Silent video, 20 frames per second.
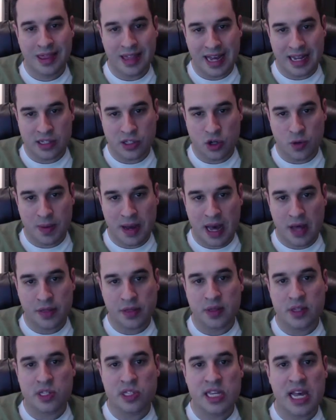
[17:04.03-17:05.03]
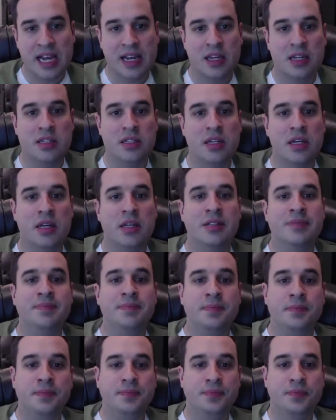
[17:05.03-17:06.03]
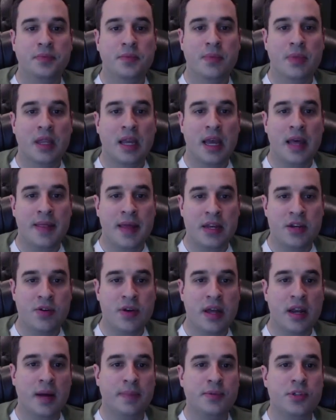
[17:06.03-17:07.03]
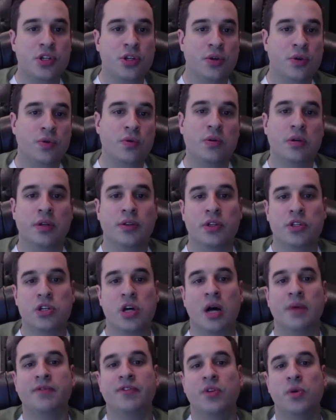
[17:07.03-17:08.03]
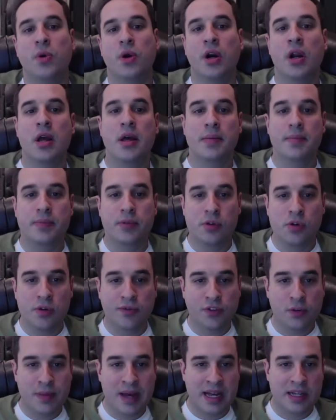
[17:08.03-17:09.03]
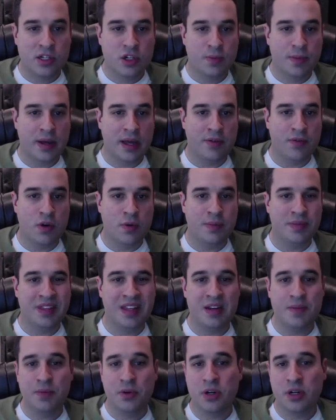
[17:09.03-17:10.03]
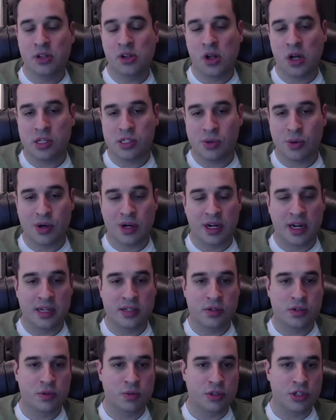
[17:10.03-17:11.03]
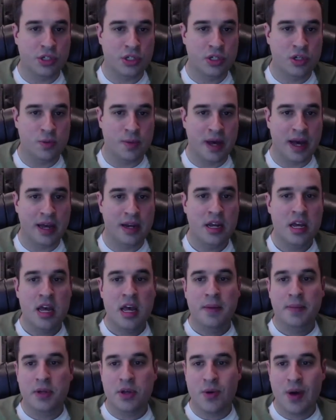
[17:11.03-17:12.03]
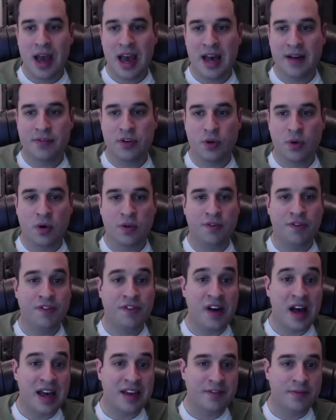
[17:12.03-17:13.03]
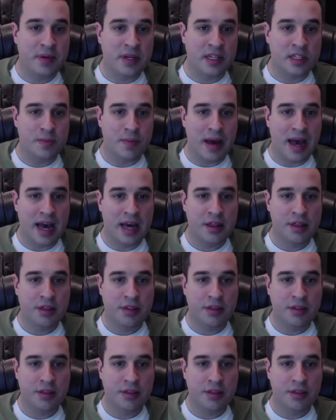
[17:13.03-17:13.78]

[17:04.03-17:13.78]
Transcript: That's your bath in the 2nd. And then you get up to the top floor. Beautiful master bedroom. They didn't put in closet organizers, which is too bad. But you have your own 5-piece bath.